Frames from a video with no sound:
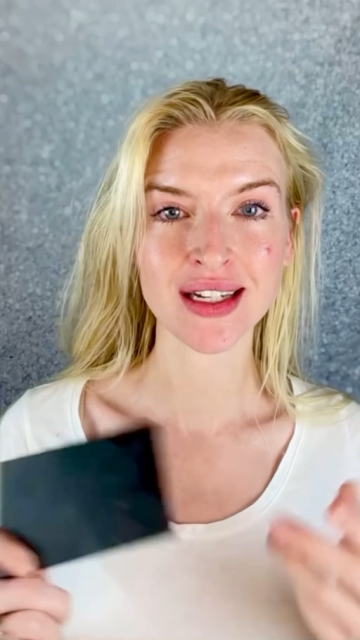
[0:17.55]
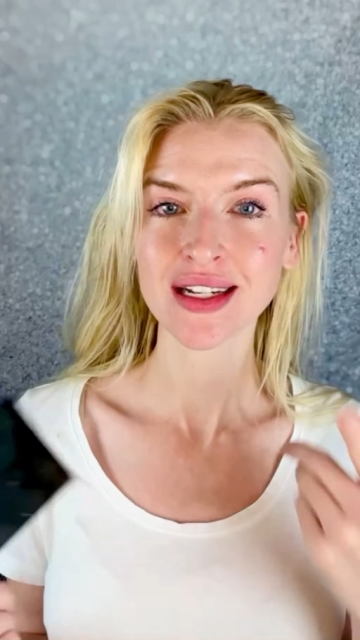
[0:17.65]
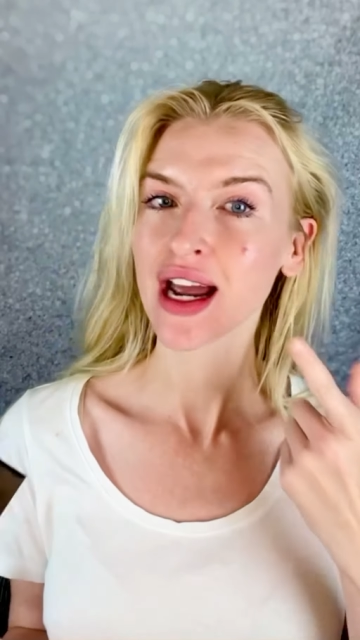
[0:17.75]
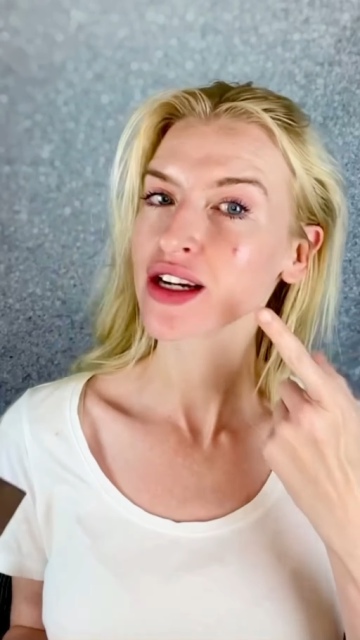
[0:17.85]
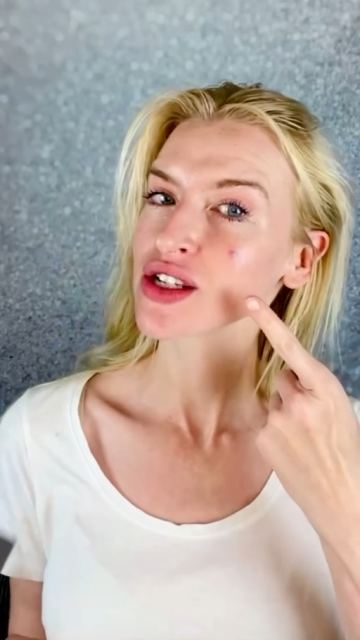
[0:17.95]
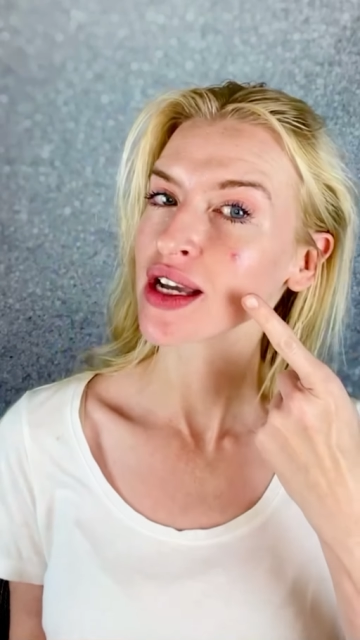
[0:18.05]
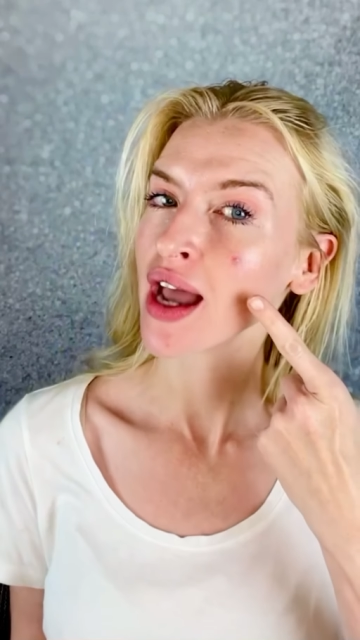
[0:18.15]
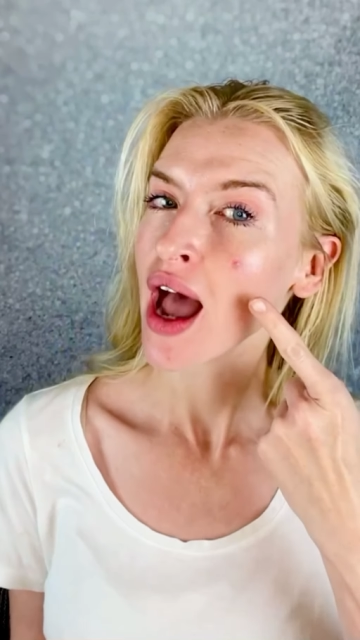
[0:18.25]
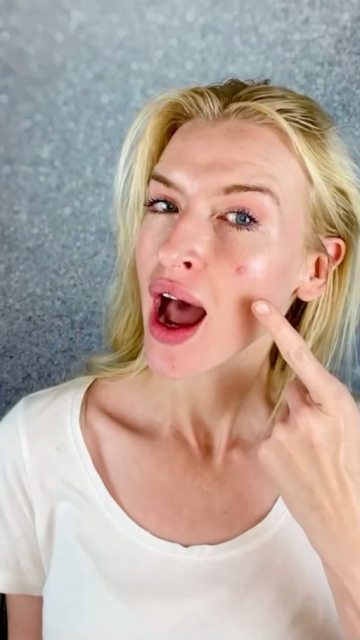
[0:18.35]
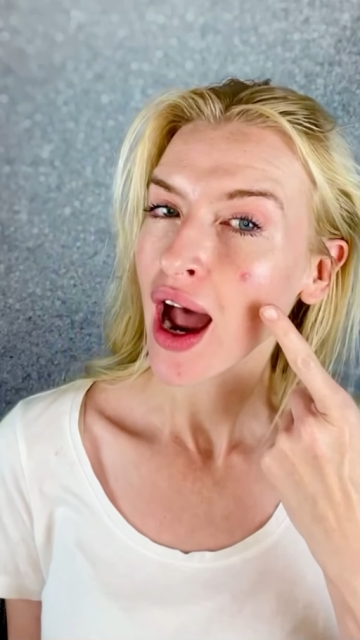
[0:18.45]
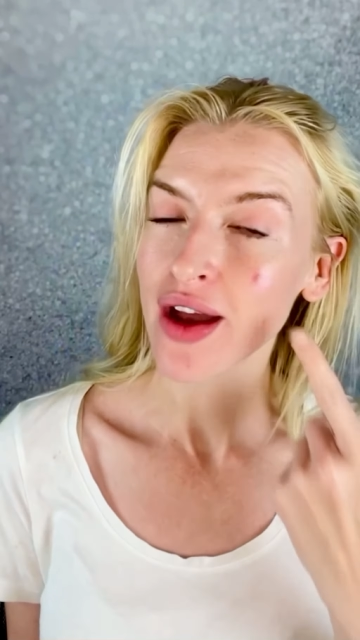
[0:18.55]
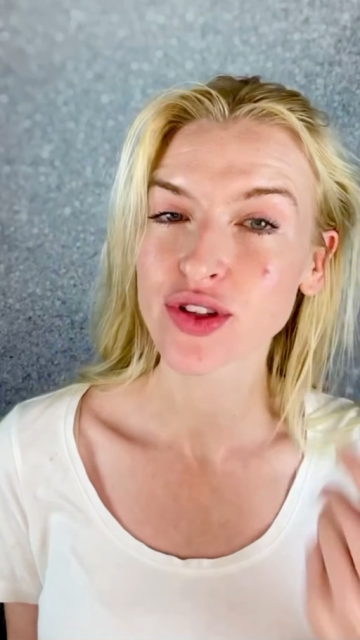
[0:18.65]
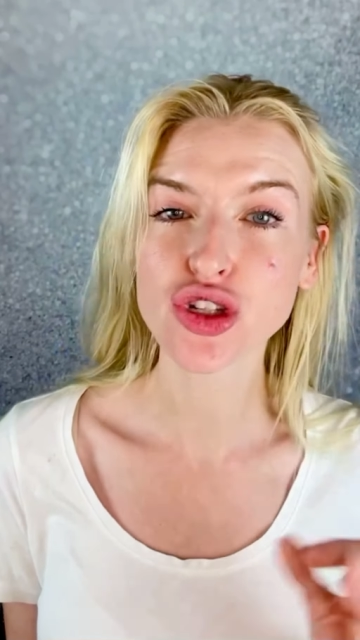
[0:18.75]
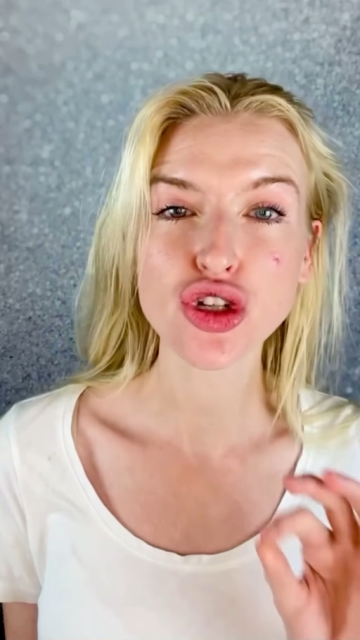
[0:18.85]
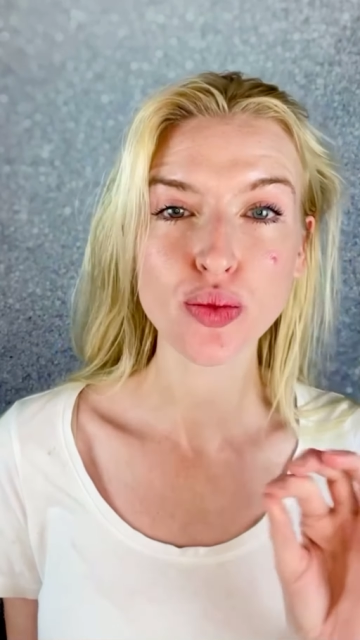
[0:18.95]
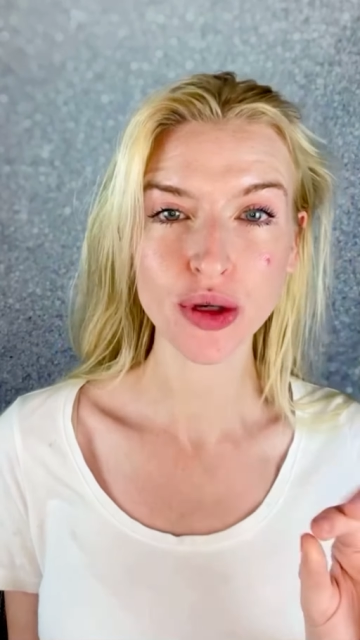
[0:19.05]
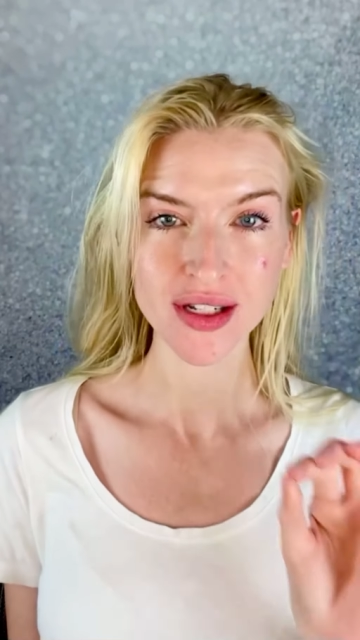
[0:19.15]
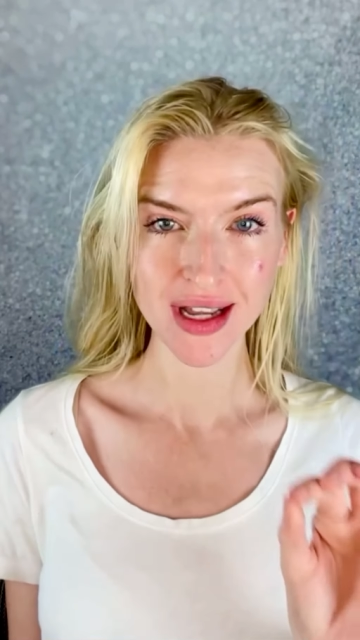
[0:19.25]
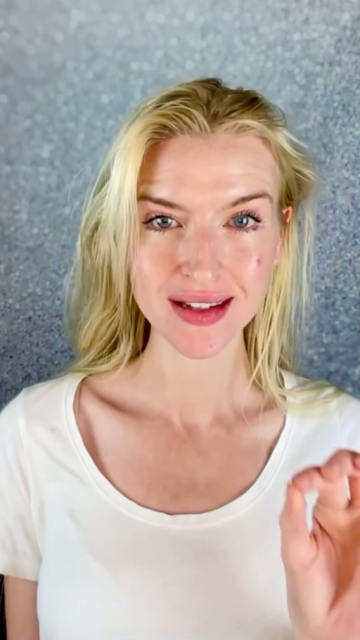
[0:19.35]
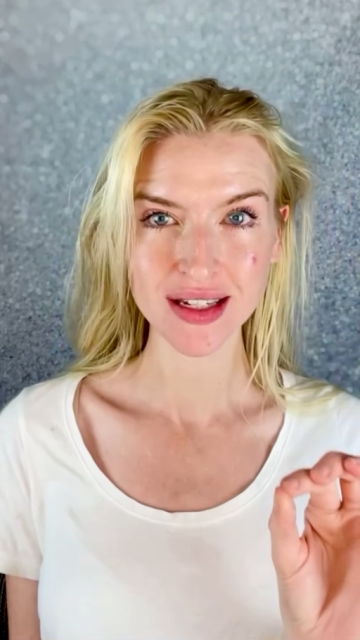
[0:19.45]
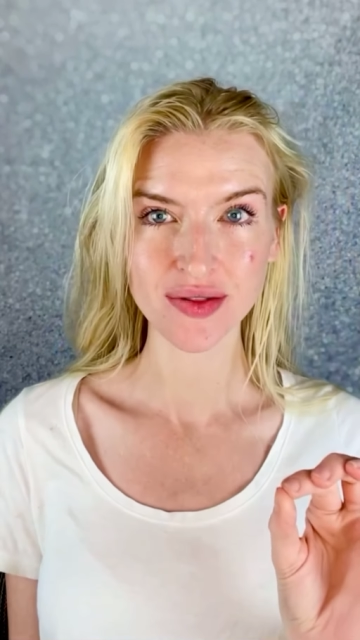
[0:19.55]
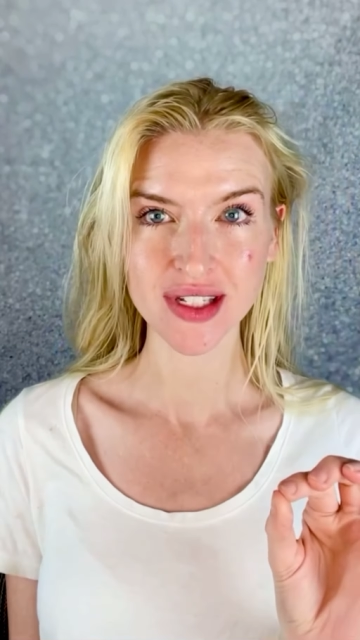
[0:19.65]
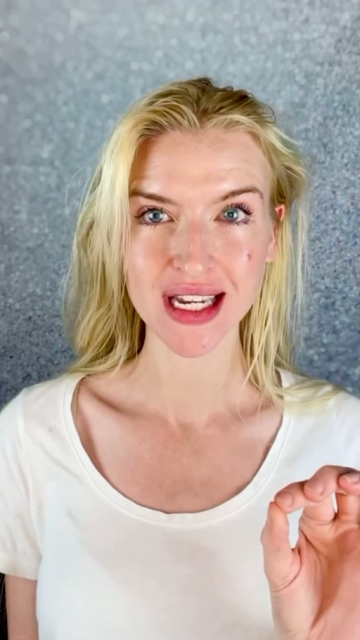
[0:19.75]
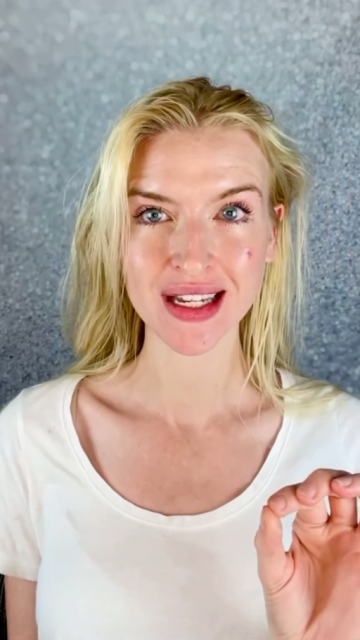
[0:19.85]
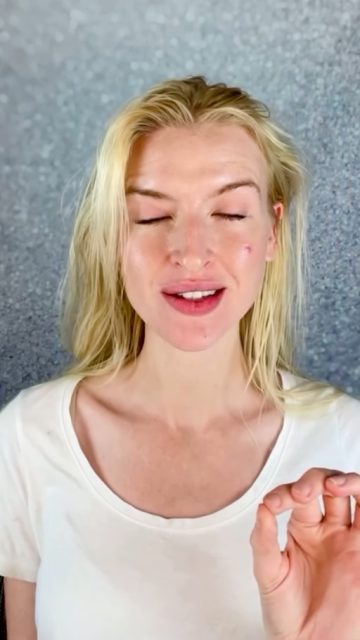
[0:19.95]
And actually, I have super sensitive skin,